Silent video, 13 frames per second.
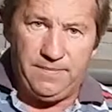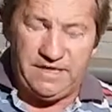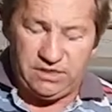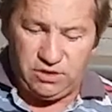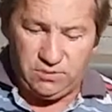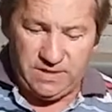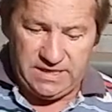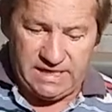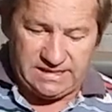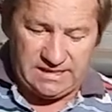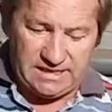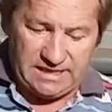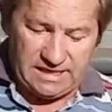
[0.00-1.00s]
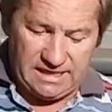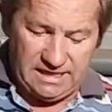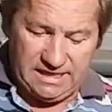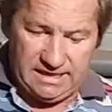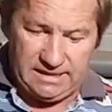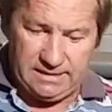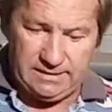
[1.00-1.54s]
This should be nice and
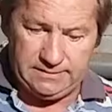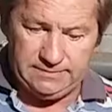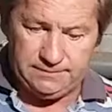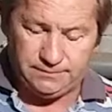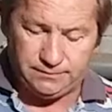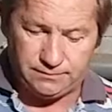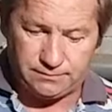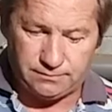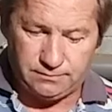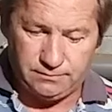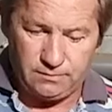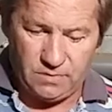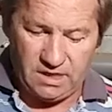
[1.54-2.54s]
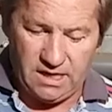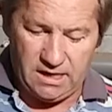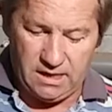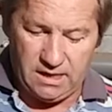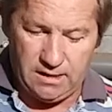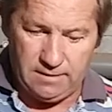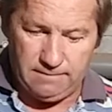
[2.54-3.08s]
clean.
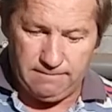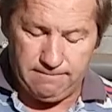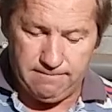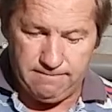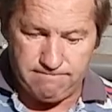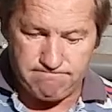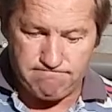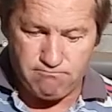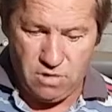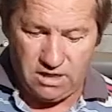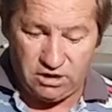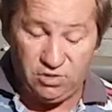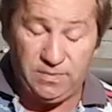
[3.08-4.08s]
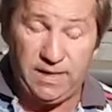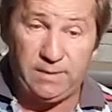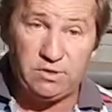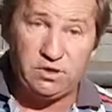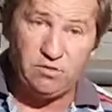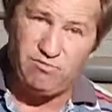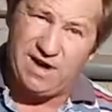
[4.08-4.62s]
I should be
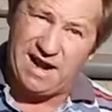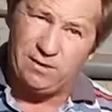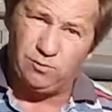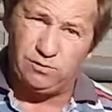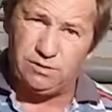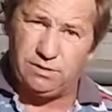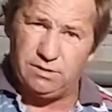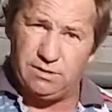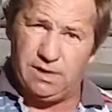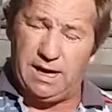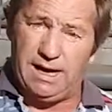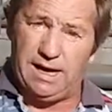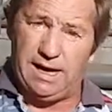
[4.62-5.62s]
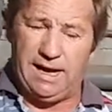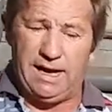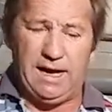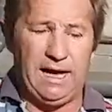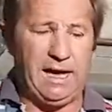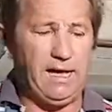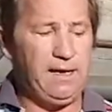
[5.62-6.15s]
able to route
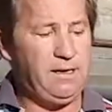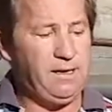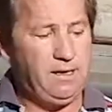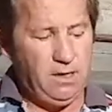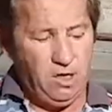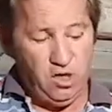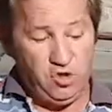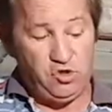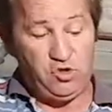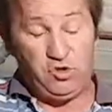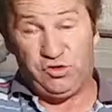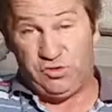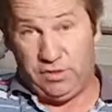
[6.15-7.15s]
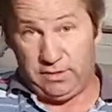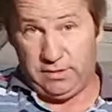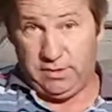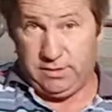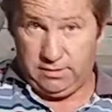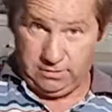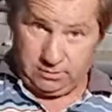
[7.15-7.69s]
a truss rod
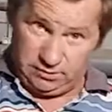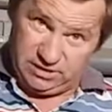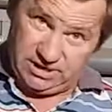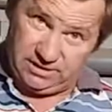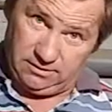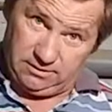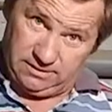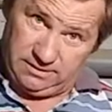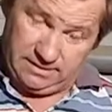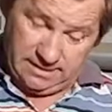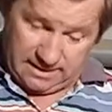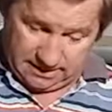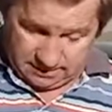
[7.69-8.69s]
channel on the